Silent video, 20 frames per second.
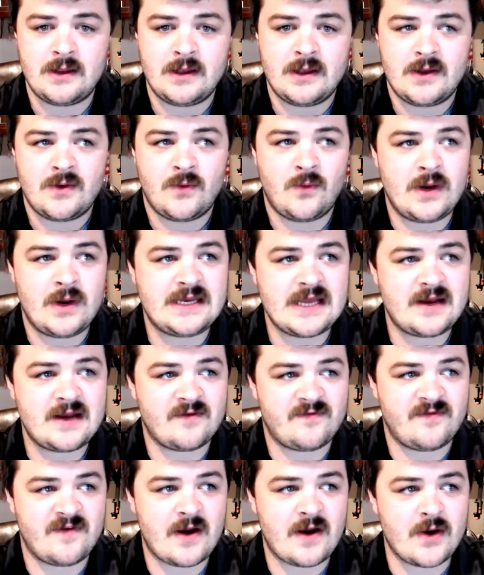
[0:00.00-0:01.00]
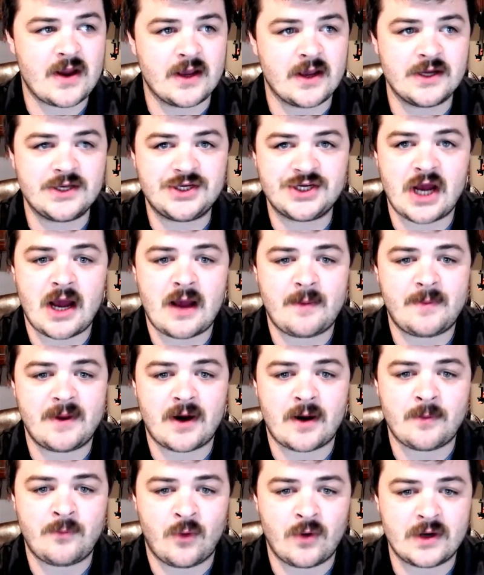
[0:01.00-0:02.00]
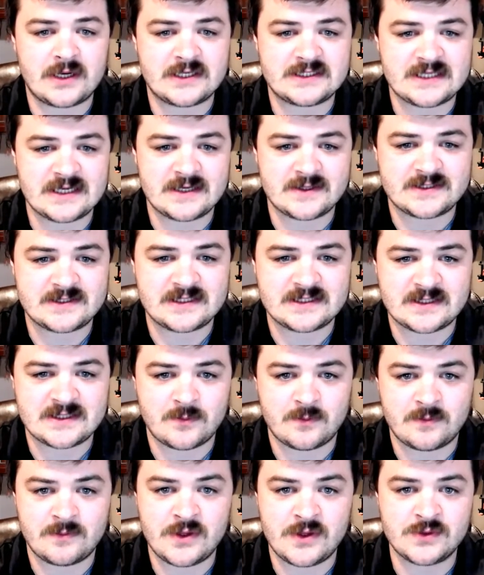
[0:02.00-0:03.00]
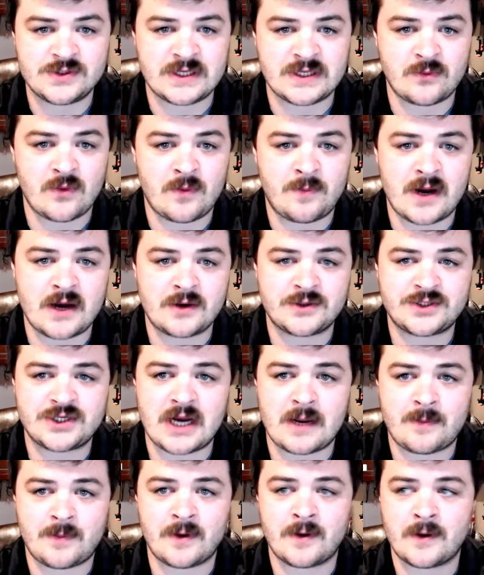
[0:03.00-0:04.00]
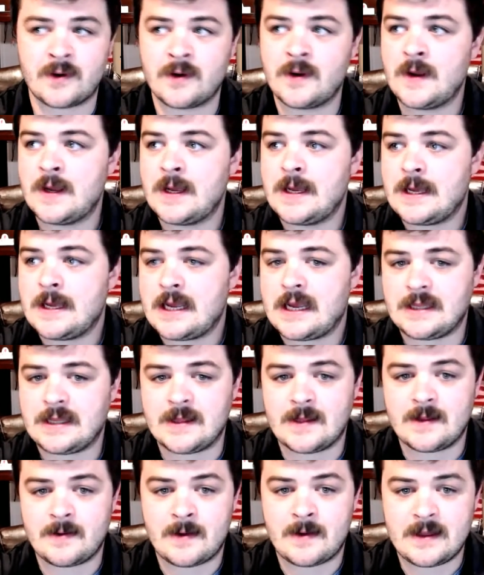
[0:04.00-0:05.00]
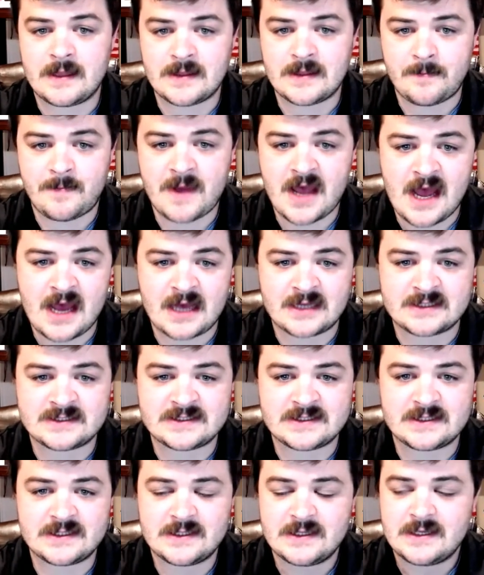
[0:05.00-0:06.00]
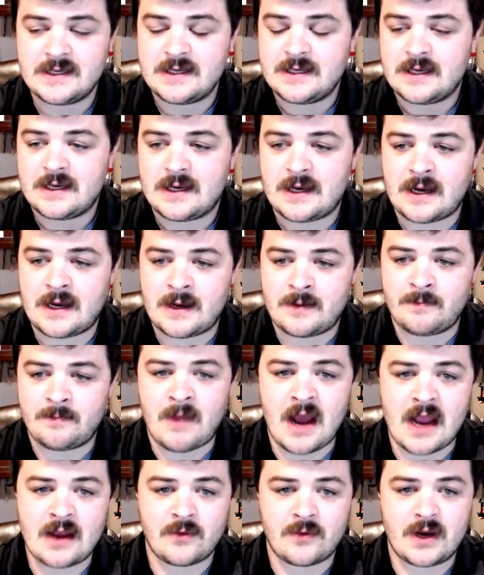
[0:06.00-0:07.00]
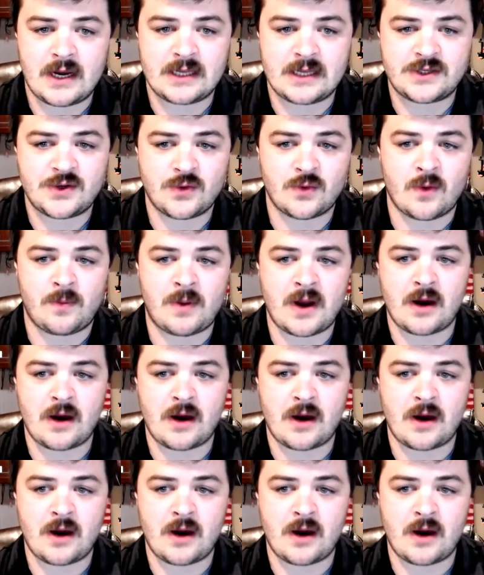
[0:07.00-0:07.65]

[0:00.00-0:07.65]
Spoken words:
we did a very good job in our point of sale system using Repair Shopper in the past. Migrating to Repair